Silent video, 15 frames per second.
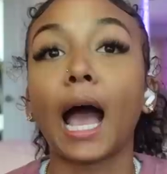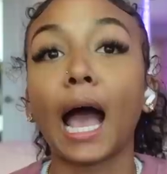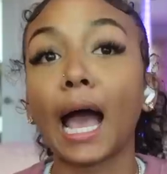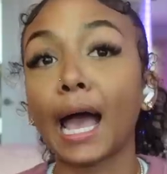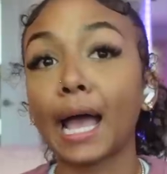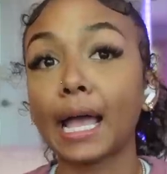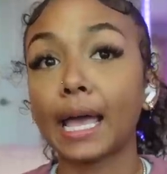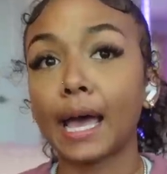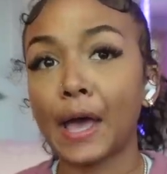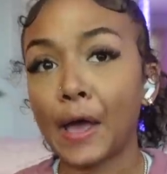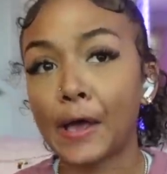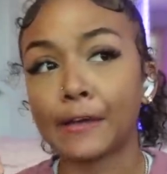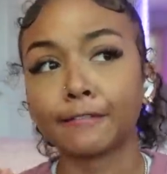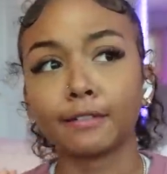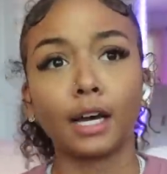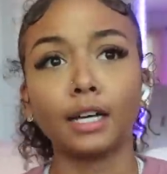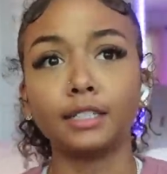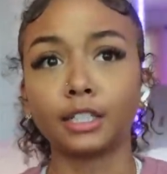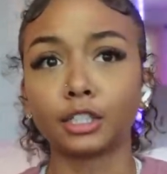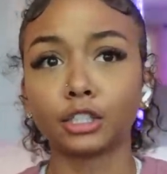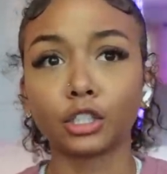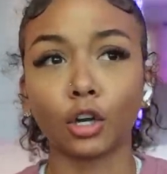I have a
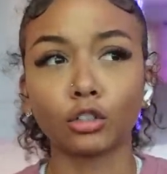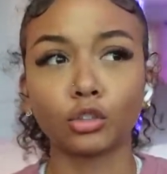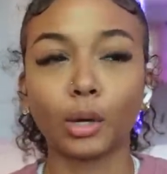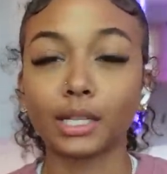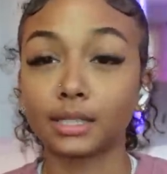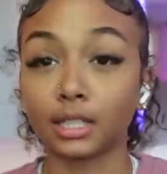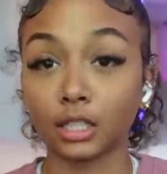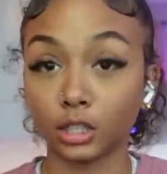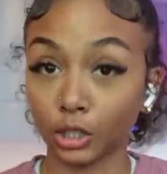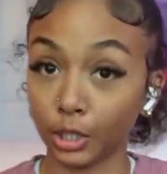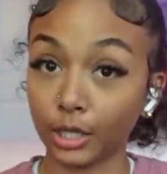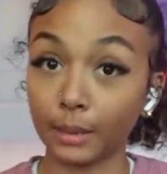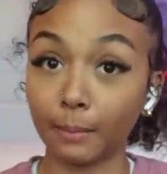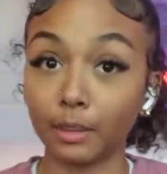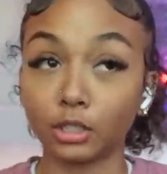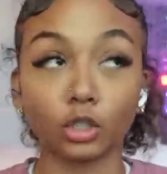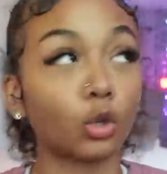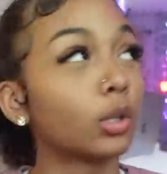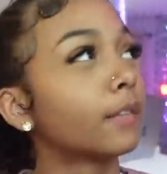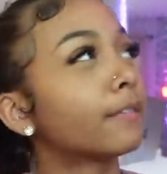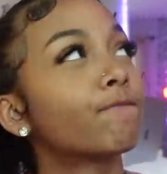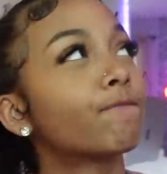dinner to go to at 6:30, but it's
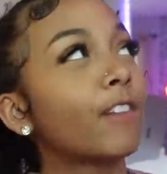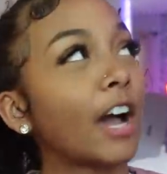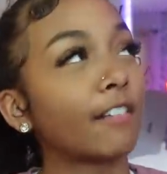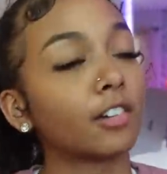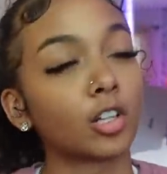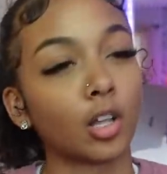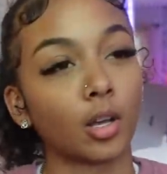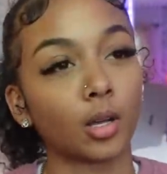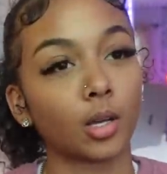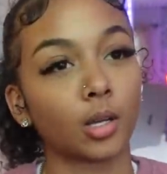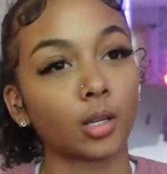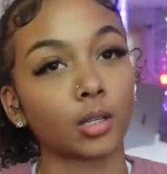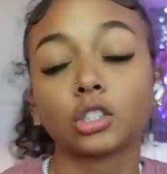only 5 o'clock.